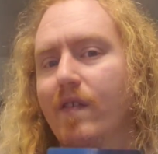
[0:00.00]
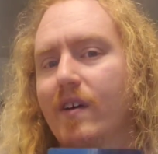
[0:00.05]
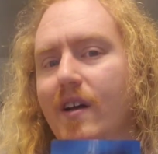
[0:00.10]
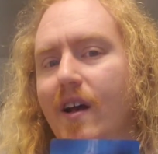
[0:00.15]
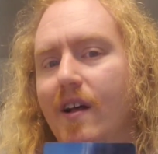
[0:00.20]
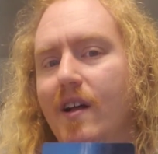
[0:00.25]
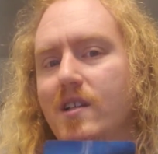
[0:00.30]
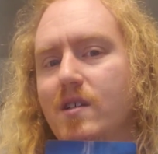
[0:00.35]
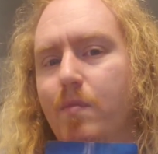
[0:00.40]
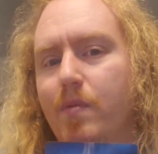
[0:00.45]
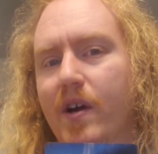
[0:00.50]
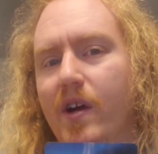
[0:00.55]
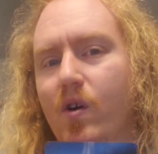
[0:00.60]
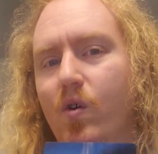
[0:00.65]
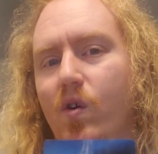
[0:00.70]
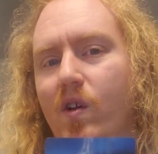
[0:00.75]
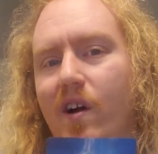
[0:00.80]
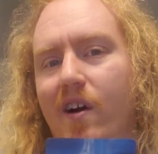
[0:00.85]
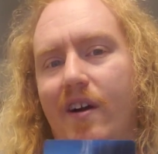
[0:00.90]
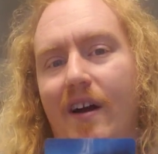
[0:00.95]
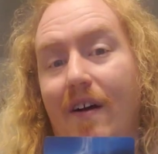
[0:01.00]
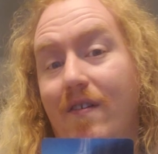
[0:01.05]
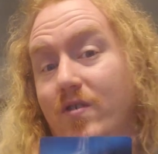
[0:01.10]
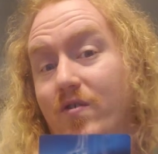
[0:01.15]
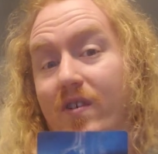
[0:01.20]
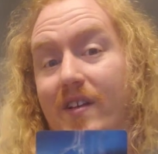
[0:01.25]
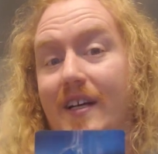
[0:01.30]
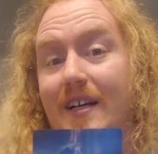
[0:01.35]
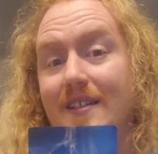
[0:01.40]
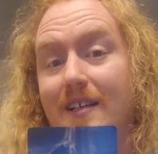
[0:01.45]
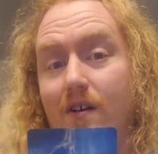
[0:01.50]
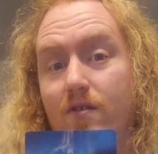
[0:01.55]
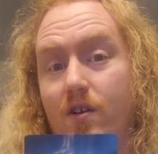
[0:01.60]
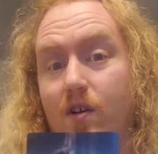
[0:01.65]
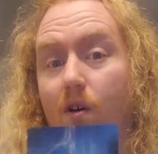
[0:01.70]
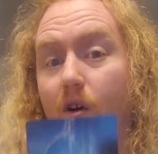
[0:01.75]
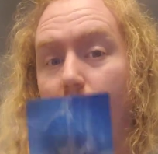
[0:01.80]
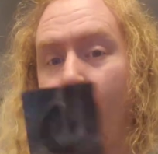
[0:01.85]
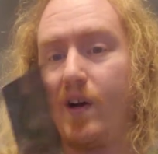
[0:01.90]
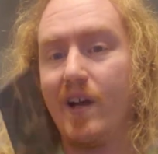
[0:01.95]
It's a pretty cool art, and I was really excited. I was
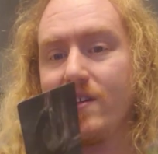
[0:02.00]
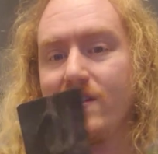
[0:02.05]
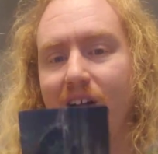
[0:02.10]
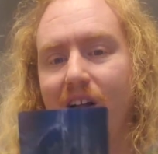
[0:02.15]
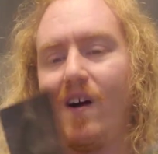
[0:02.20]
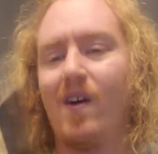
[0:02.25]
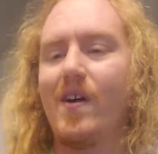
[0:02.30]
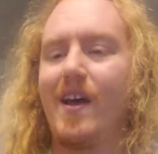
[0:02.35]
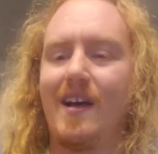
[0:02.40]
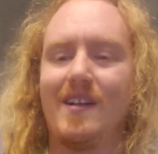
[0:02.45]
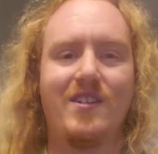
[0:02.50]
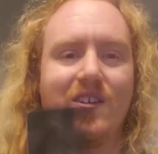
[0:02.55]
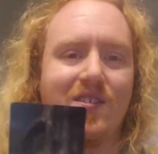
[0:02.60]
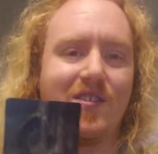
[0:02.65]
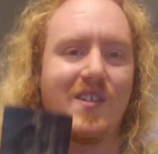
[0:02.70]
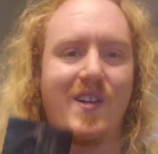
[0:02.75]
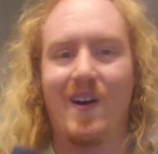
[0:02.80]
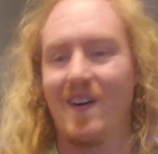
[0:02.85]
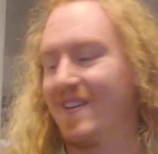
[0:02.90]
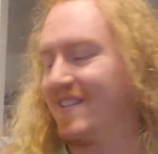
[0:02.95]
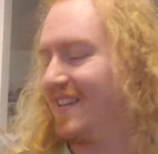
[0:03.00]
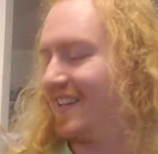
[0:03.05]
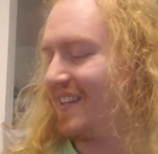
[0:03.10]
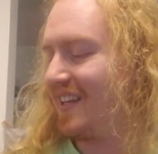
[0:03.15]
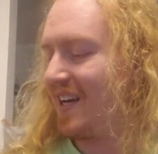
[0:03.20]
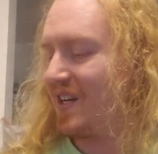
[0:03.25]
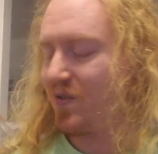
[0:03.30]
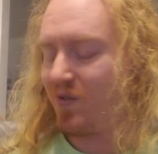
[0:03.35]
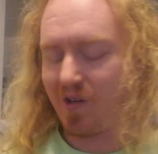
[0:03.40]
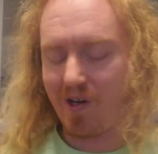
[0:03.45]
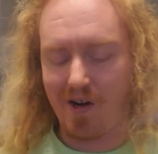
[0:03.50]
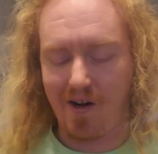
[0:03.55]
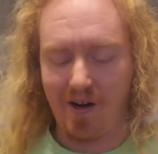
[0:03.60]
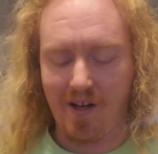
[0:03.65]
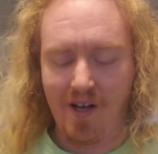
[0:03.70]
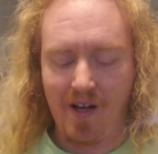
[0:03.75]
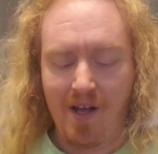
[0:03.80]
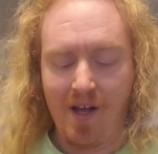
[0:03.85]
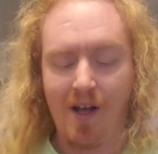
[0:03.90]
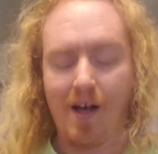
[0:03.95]
like, oh, what is it? Oh, yeah, it's just the art. It's not the actual card.
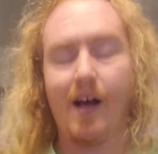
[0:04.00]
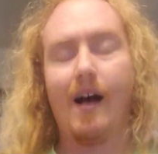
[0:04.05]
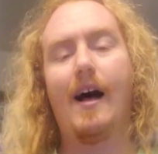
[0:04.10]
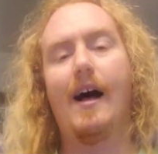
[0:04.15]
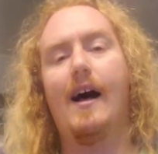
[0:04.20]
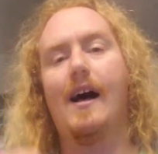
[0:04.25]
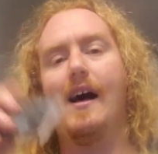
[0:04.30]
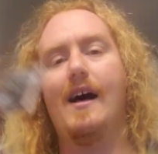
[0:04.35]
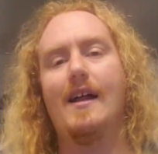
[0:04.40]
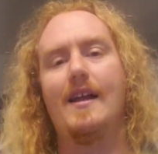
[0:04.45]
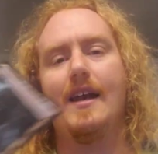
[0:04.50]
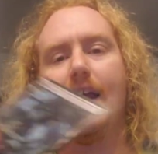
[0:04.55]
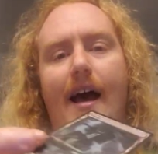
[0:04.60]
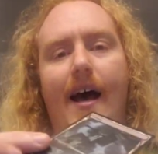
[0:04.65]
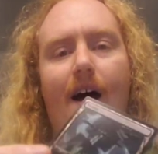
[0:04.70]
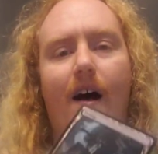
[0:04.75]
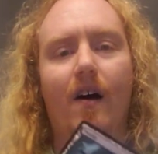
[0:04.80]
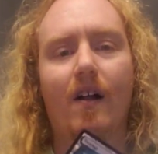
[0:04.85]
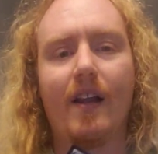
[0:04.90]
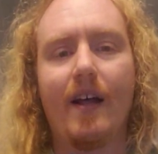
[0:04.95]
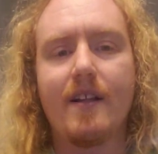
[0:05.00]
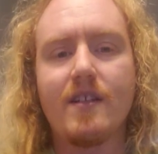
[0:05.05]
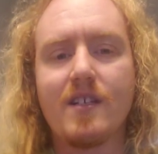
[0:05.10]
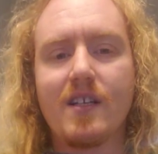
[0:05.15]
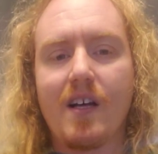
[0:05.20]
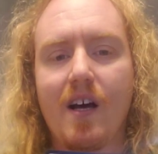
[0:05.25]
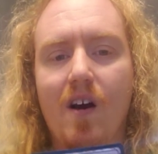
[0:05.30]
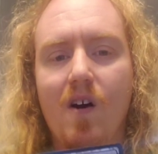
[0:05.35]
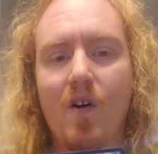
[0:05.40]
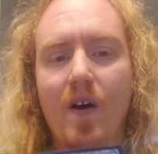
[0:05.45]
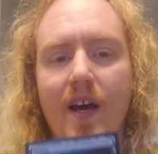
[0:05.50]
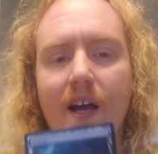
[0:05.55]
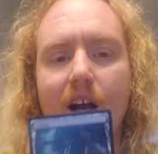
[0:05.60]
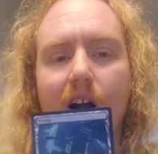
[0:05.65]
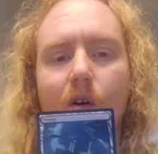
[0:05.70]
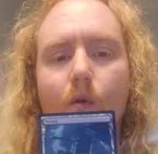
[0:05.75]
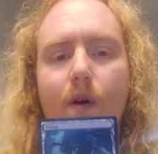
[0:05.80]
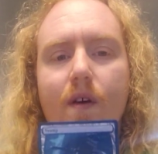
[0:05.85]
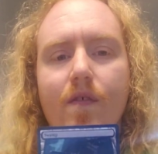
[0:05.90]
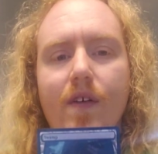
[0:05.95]
Now, let's go
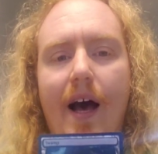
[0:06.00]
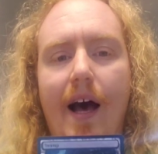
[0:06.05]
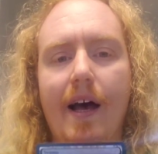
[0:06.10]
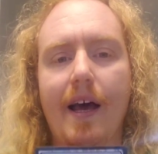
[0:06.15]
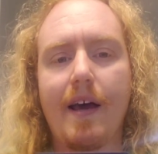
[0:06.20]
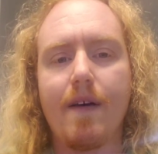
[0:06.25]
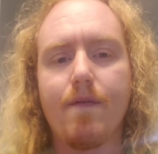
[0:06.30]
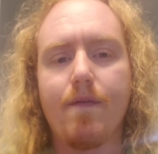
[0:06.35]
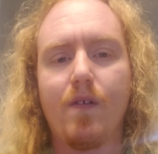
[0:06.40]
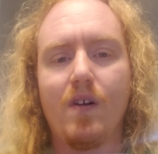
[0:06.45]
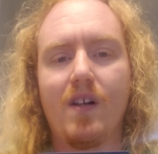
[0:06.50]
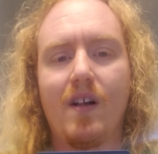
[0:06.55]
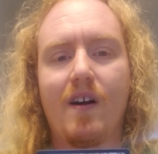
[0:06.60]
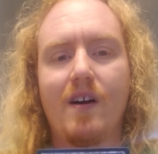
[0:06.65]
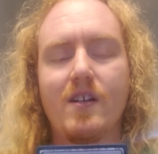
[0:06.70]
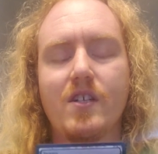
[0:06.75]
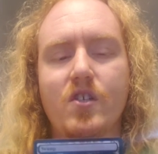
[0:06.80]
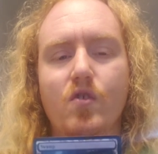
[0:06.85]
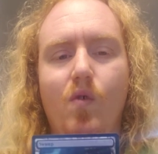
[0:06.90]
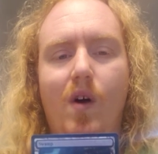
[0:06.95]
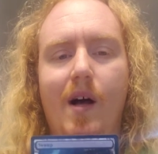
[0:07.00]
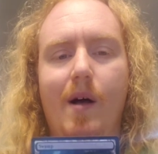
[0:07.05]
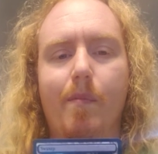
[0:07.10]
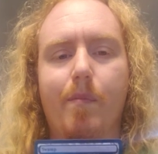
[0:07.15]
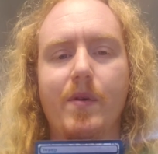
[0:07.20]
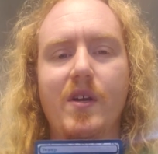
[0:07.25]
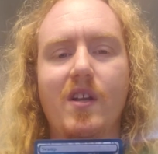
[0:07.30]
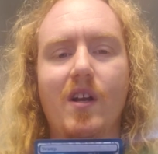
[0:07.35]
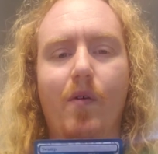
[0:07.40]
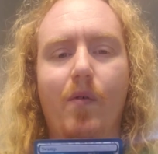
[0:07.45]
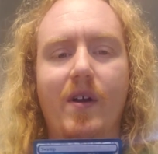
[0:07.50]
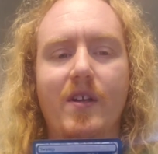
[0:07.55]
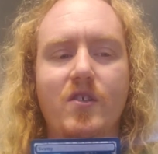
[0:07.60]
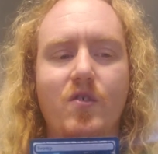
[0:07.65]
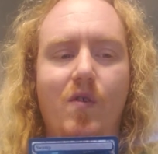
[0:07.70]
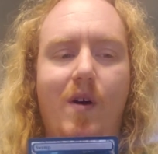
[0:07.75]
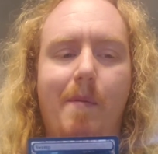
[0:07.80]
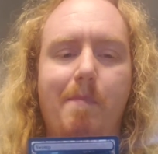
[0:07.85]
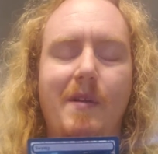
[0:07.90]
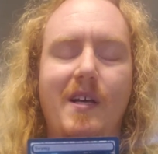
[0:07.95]
here. We've got a full art swamp. You know what a
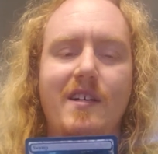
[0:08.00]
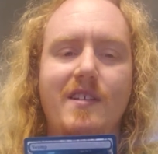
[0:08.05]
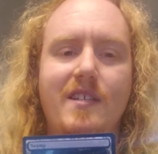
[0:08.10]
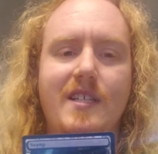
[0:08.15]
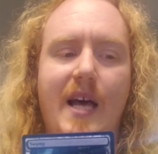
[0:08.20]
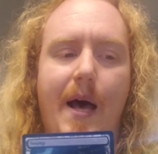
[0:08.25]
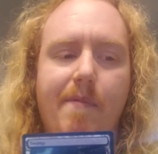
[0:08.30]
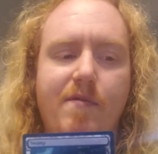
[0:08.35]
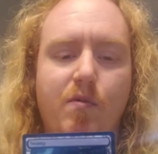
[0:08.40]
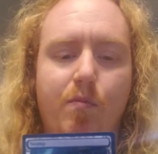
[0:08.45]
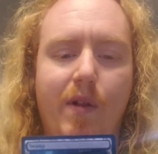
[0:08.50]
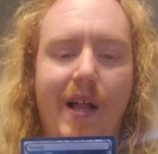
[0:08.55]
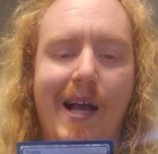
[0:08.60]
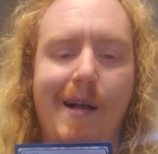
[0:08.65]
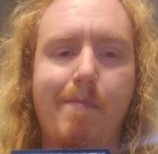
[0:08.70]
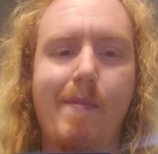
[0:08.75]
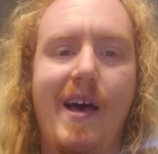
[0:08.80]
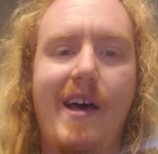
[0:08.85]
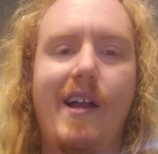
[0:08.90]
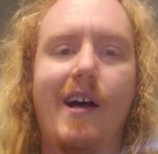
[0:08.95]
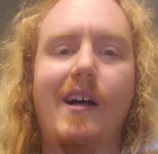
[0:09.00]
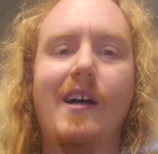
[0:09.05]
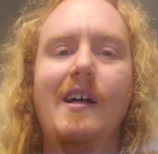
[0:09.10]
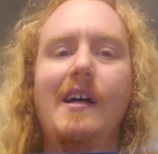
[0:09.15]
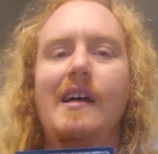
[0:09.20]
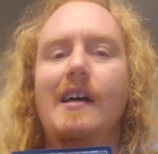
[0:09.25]
swamp does. It taps for black mana.